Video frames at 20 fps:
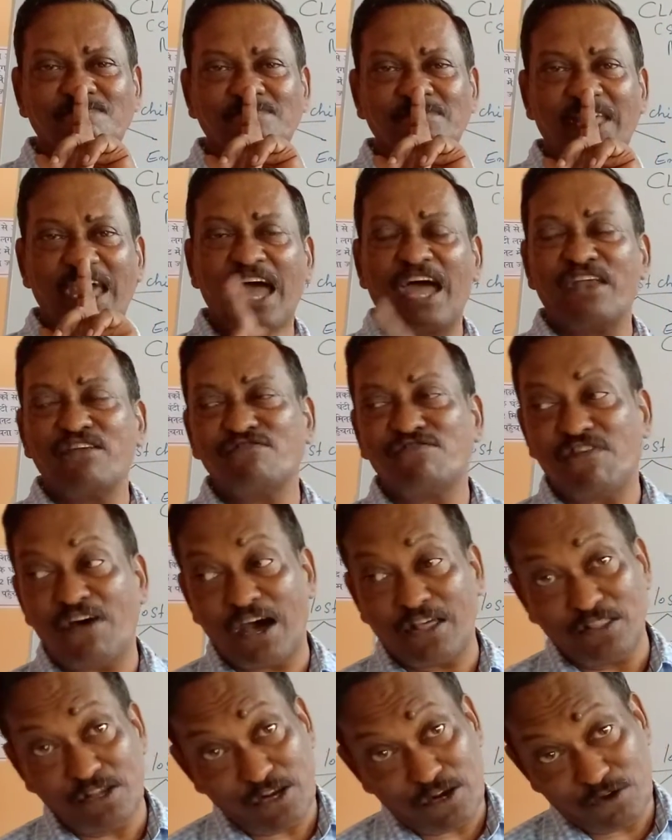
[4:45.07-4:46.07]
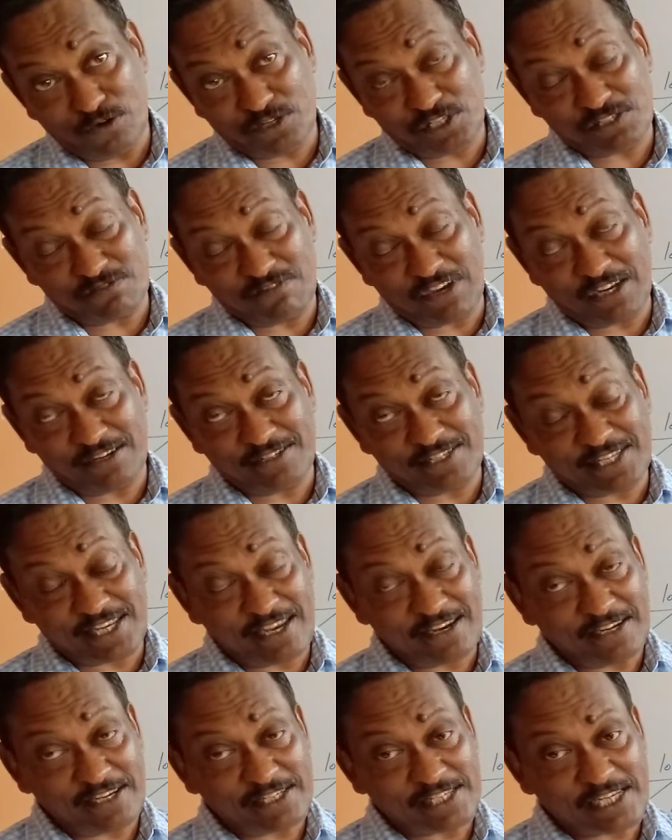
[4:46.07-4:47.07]
And father looks very
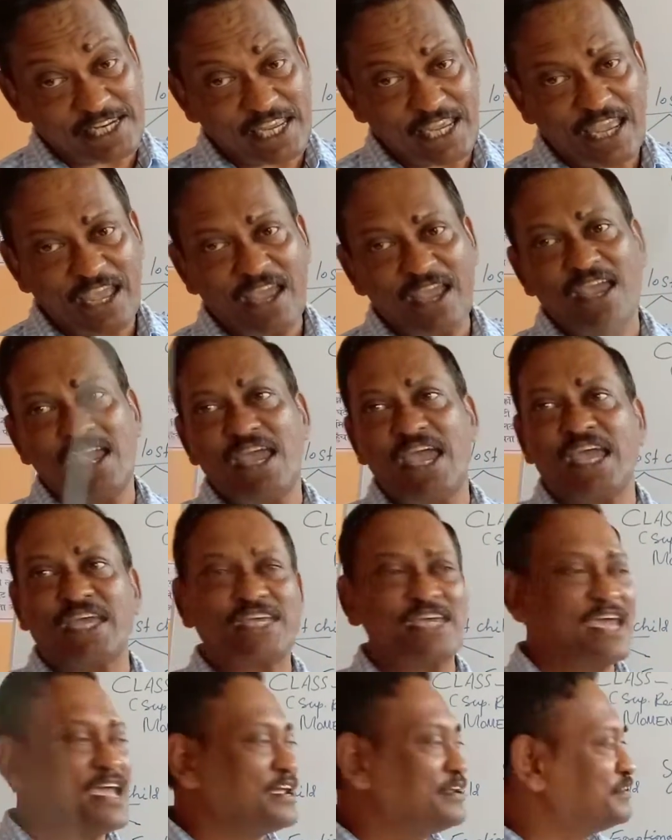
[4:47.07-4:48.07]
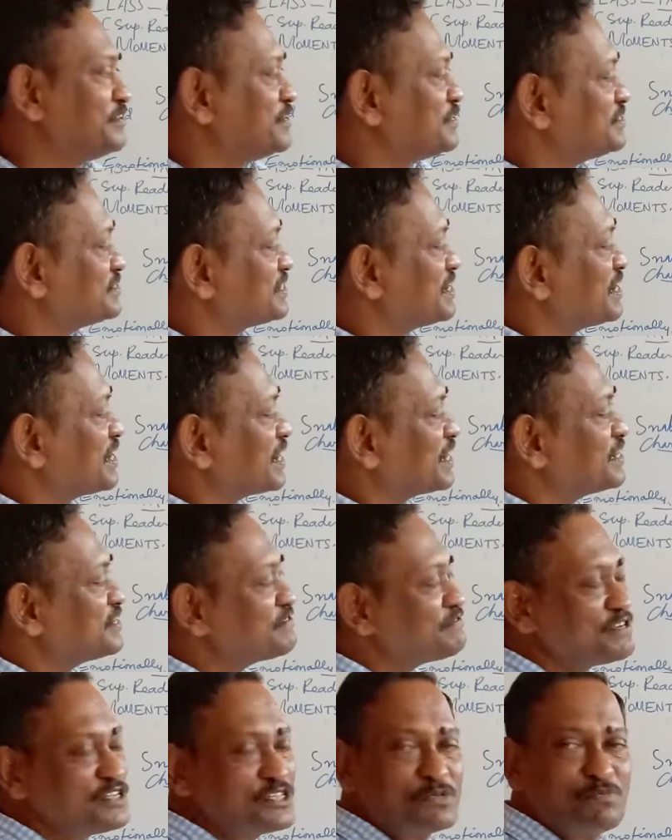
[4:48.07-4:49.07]
seriously. Again, there is a negative
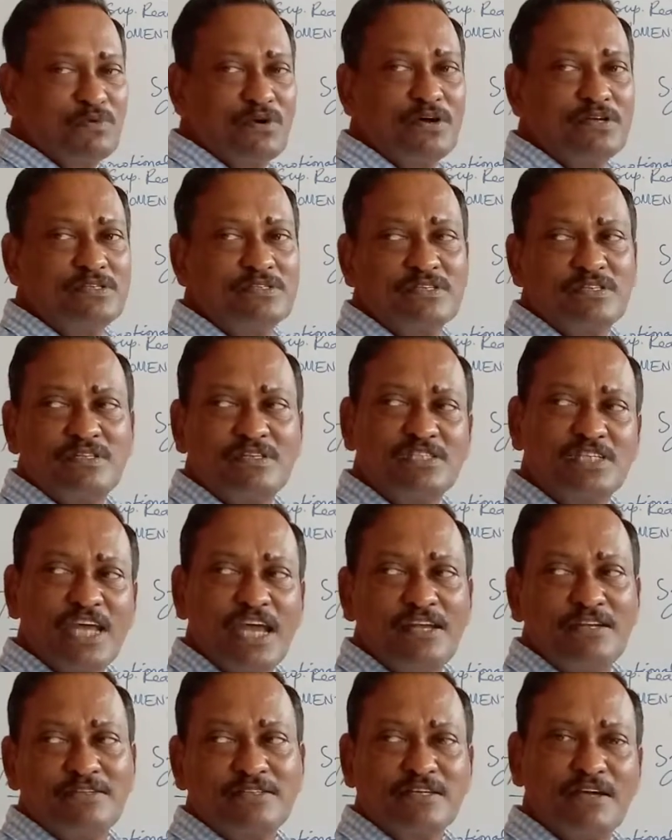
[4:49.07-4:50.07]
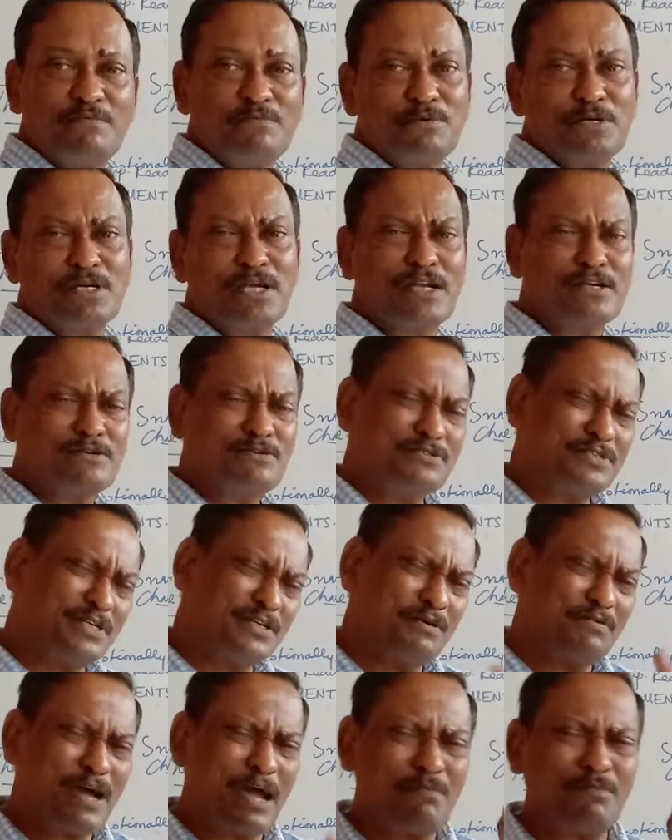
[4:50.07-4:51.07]
response. The child has come to a conclusion,
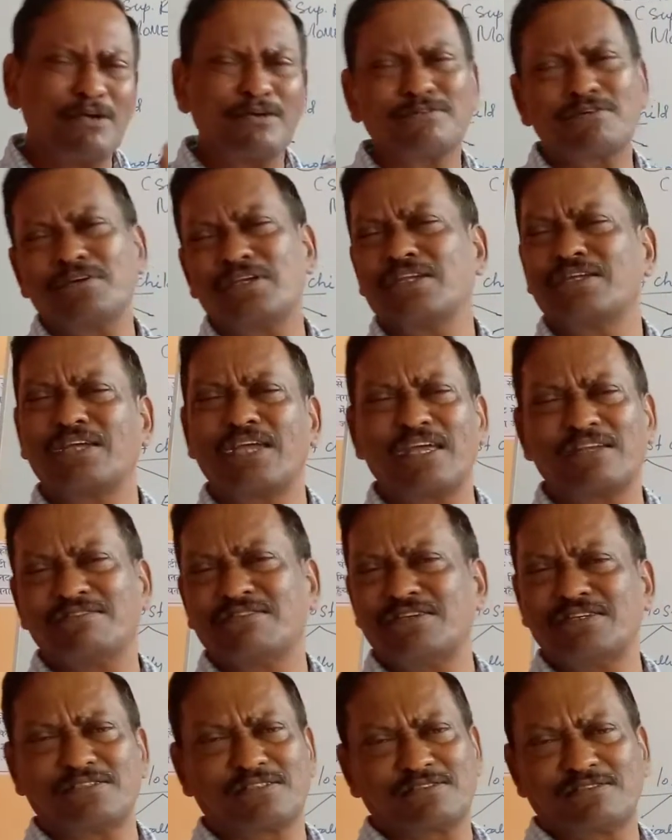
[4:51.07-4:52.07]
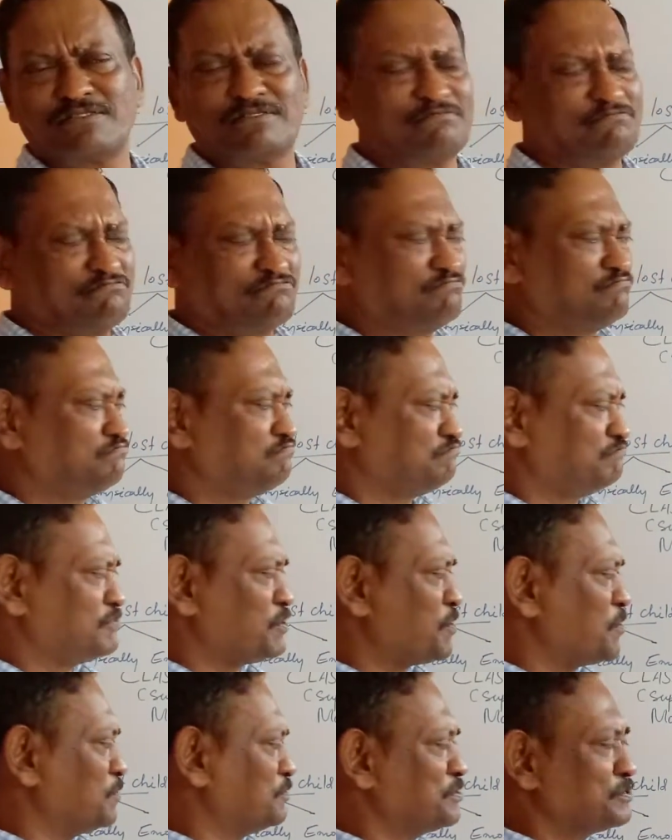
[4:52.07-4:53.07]
I'm not going to get these.
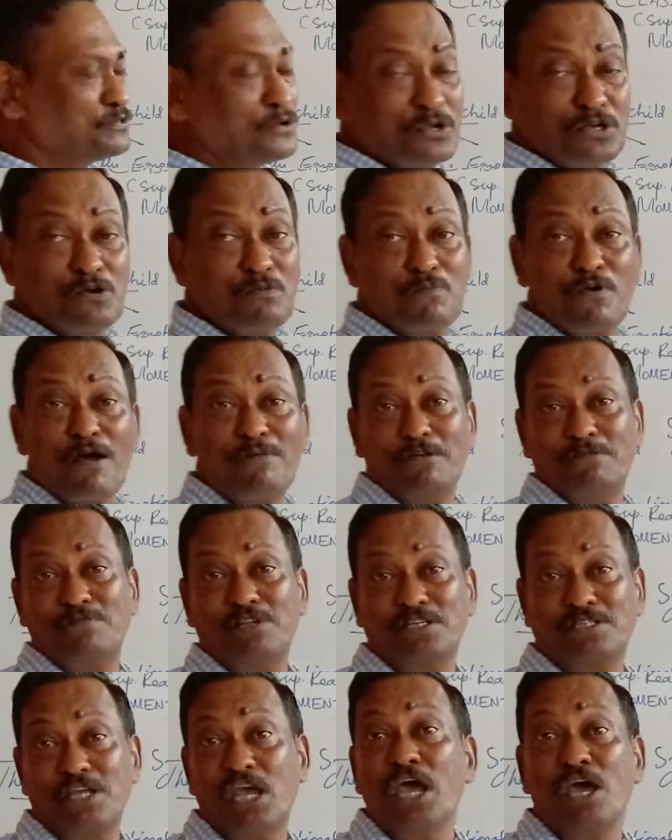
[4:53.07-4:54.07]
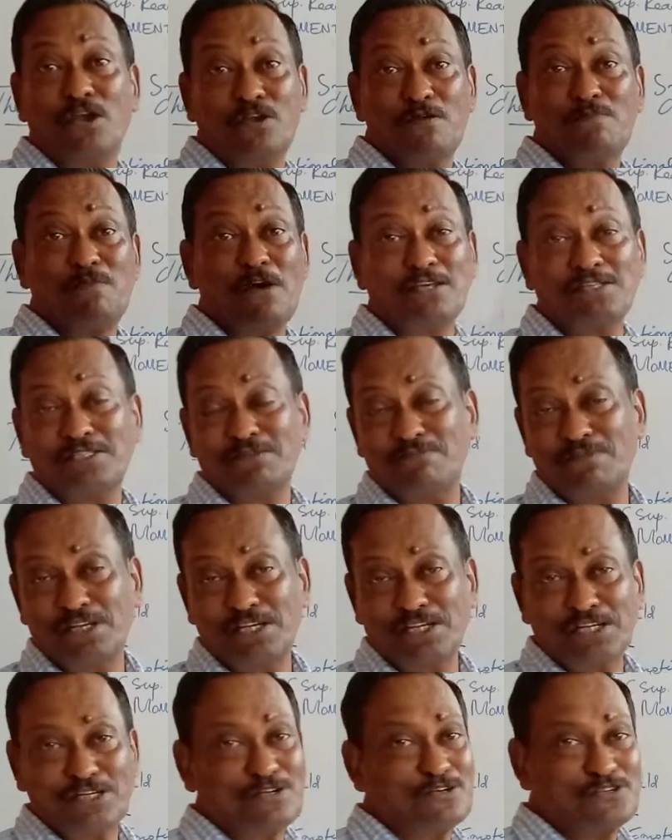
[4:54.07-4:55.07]
No probability, no
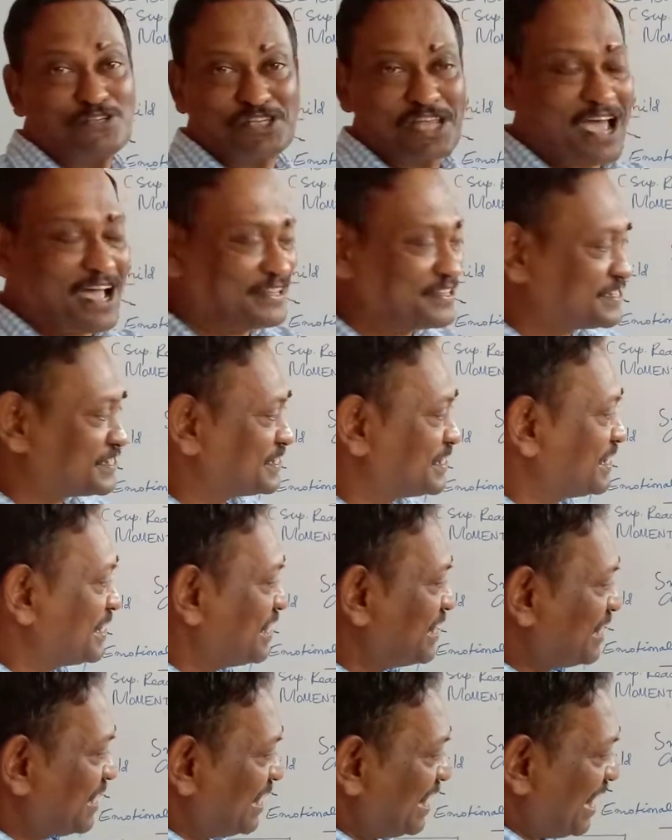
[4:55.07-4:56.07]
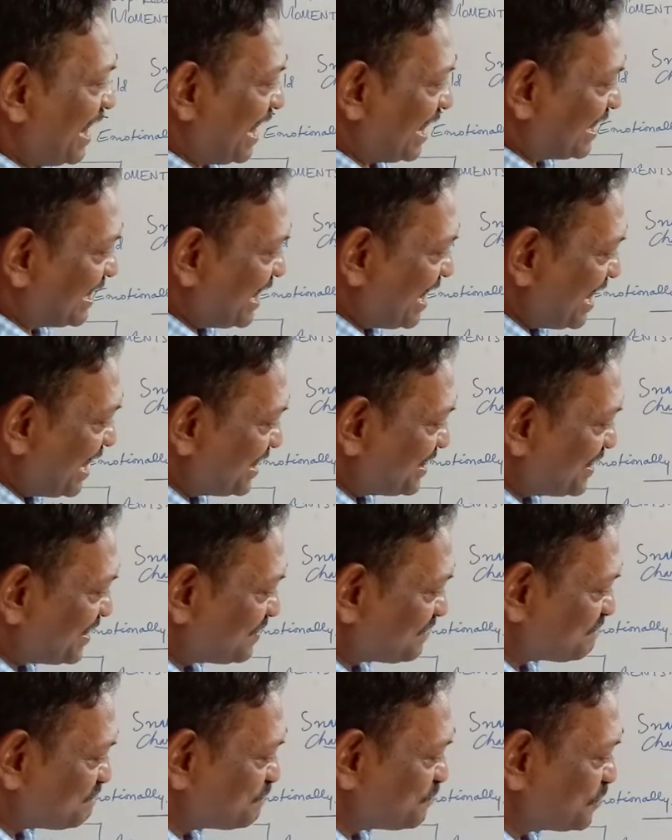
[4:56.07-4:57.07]
possibility, no chance. Again,
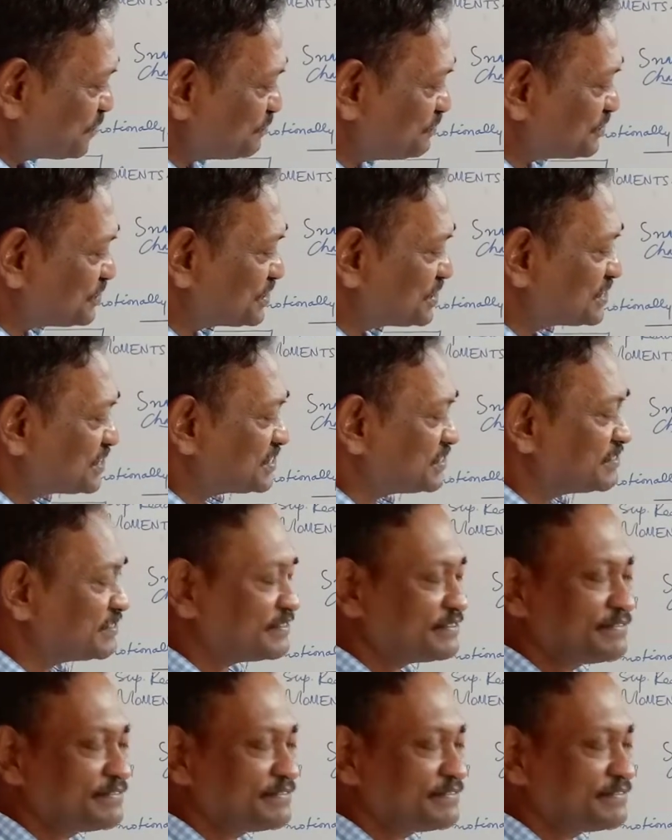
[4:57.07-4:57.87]
it moves.